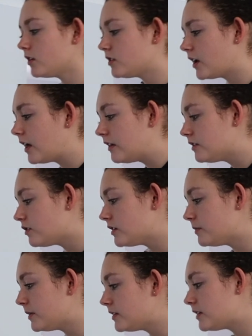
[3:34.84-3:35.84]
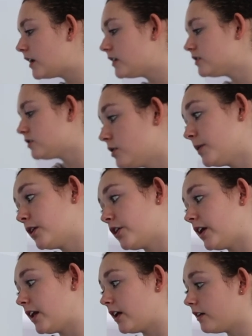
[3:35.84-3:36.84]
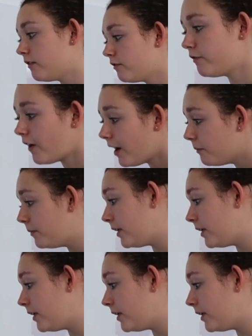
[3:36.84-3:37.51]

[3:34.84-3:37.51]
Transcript: So yeah, this recipe says 2 ingredient, 5